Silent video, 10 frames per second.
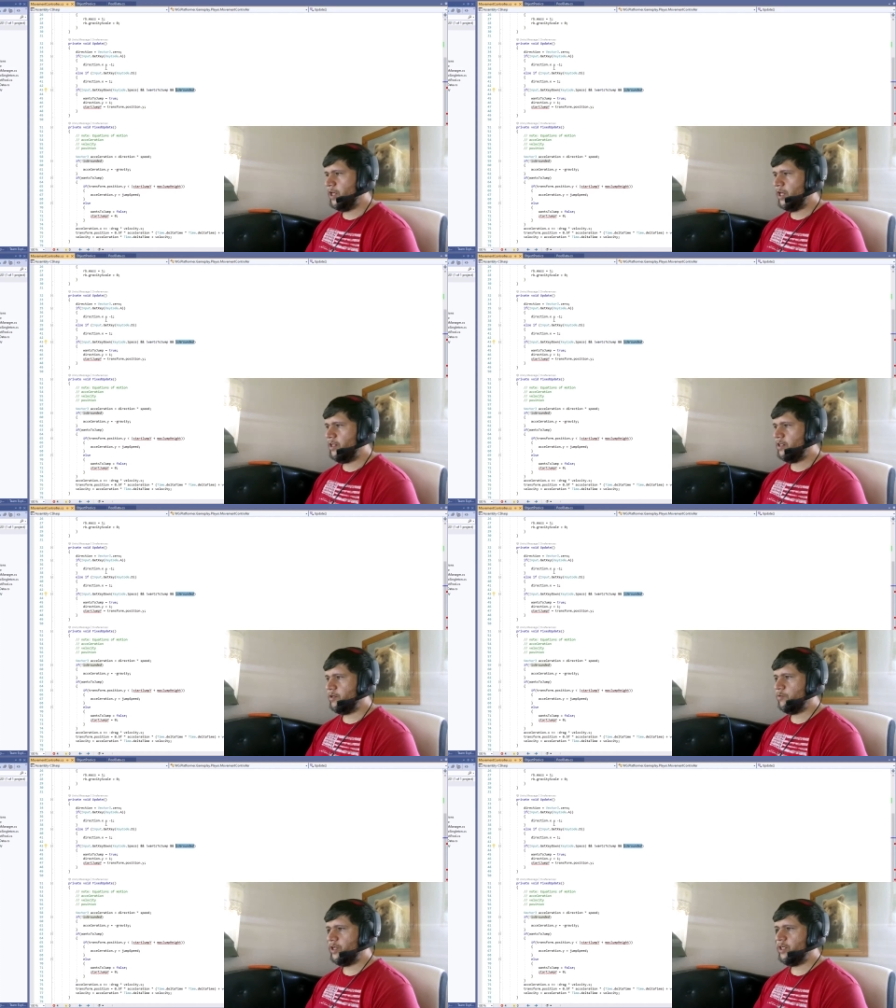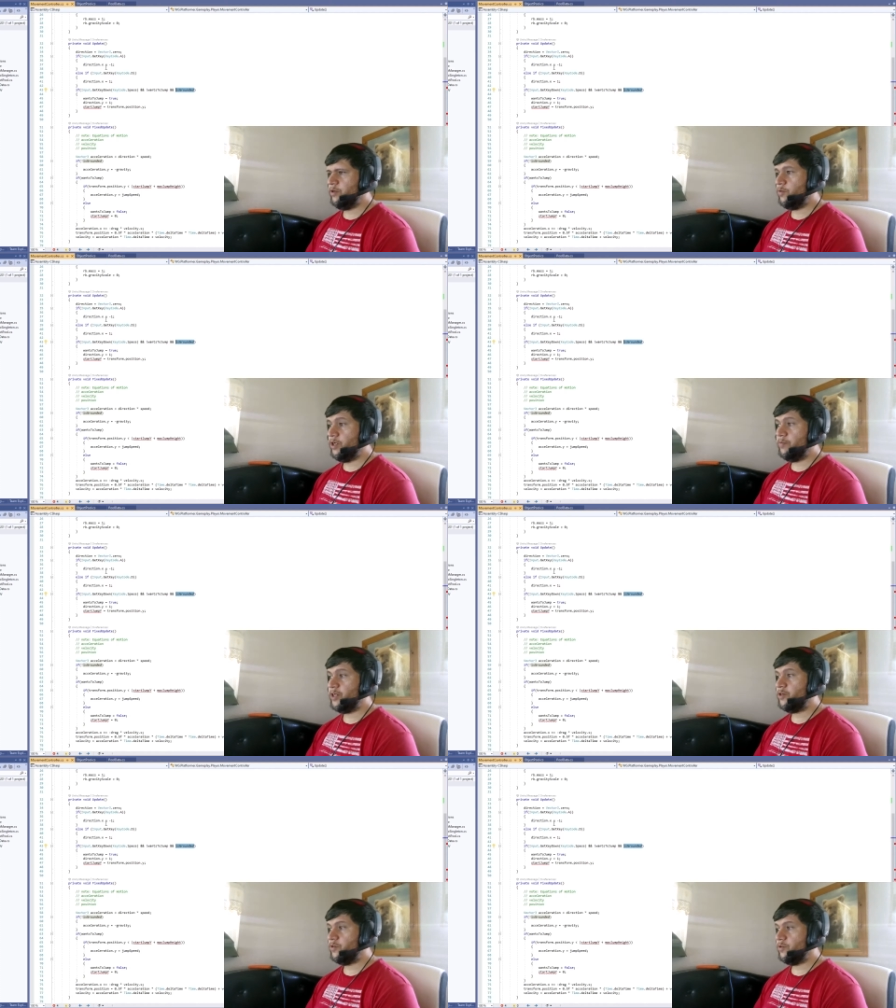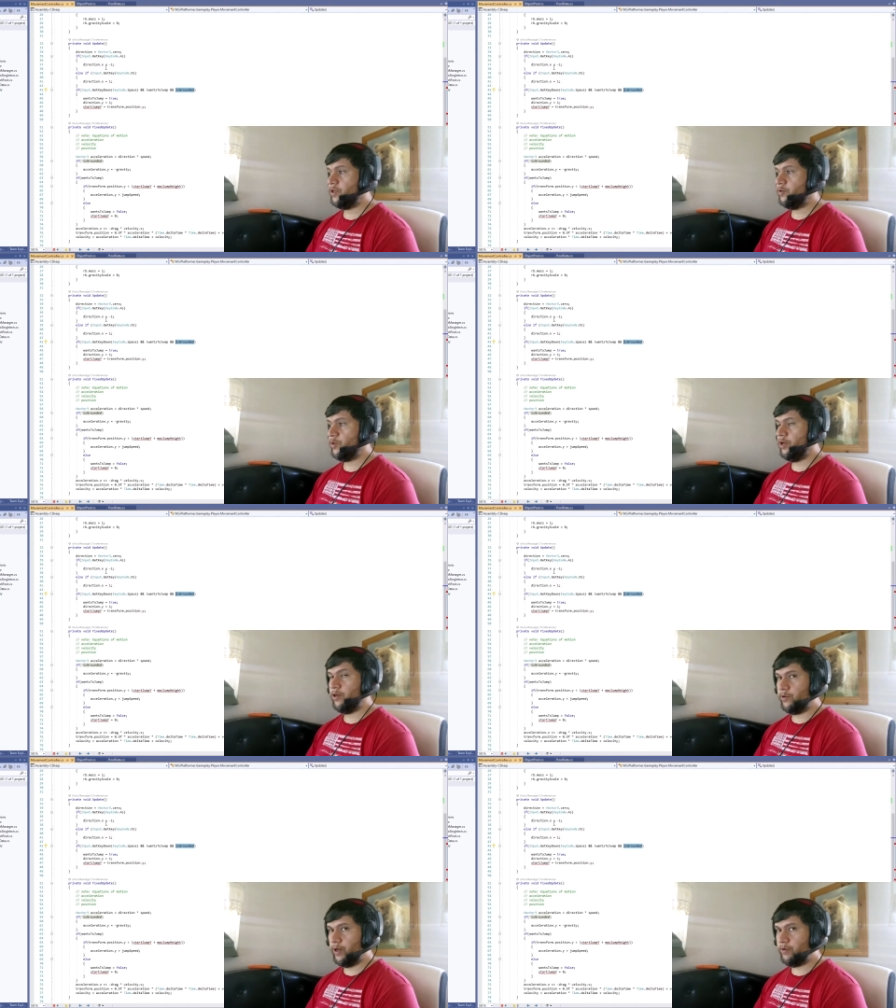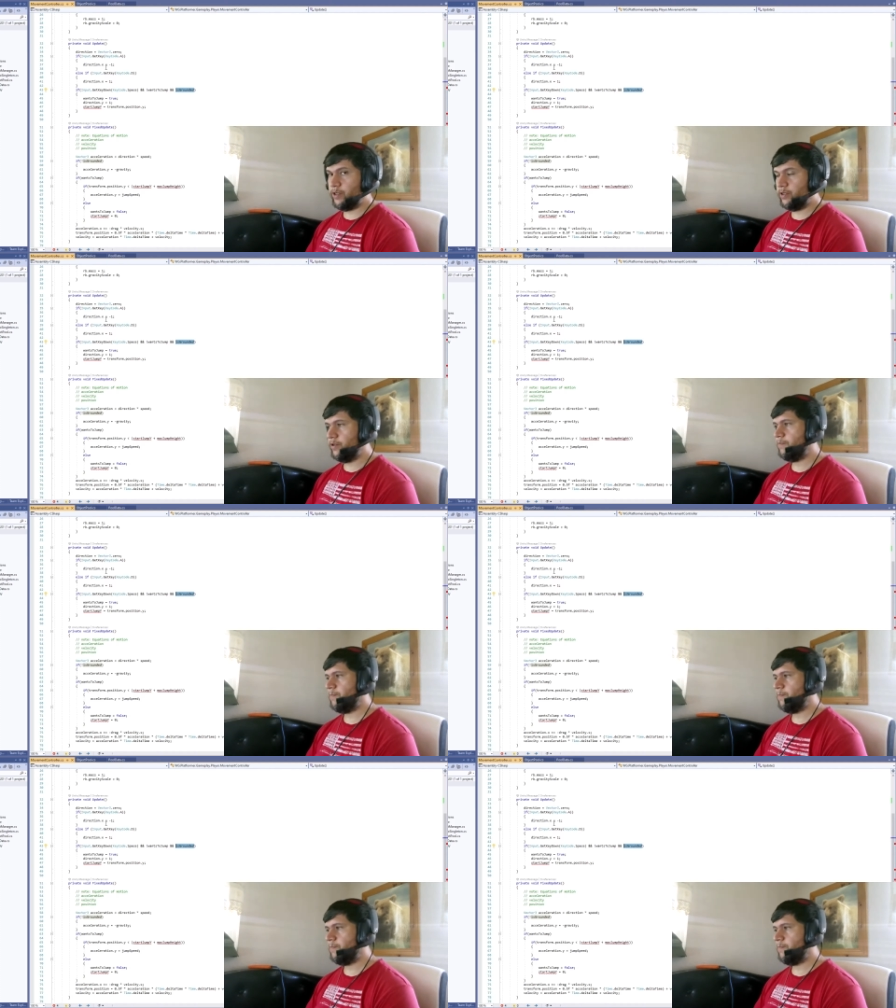and we want to make sure that we are grounded.